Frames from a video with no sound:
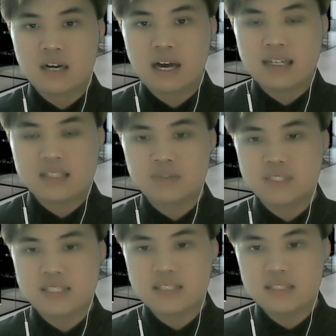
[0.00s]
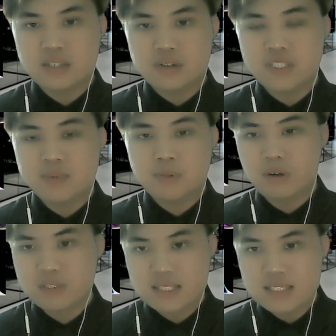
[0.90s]
as the resistor increased
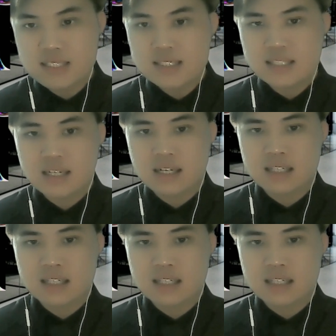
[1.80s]
beyond 6,